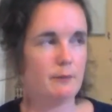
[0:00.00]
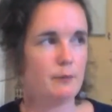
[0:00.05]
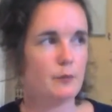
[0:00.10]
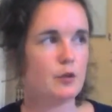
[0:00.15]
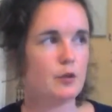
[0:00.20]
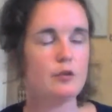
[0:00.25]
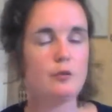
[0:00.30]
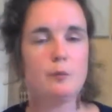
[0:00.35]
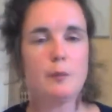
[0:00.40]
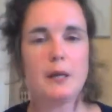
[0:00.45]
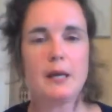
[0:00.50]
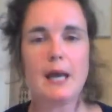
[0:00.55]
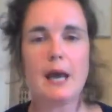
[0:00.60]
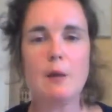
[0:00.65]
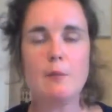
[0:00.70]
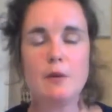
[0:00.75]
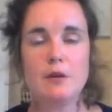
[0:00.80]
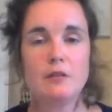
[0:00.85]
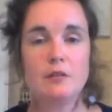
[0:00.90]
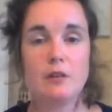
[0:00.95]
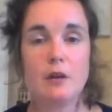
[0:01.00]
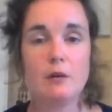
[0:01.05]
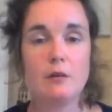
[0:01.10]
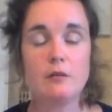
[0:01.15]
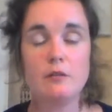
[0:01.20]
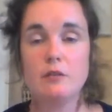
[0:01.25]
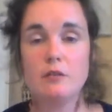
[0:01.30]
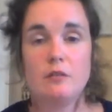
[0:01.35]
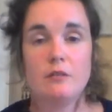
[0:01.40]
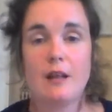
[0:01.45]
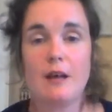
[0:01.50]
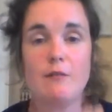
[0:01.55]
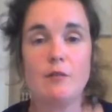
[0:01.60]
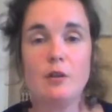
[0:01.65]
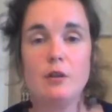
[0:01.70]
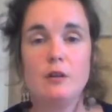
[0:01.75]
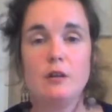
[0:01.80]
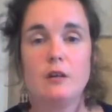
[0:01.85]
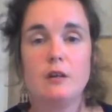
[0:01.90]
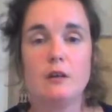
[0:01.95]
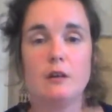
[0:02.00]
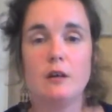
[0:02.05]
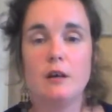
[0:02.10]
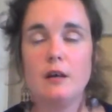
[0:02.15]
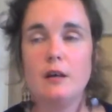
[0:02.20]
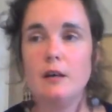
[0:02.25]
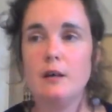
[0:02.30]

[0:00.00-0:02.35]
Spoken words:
just pick out bits, just have a look at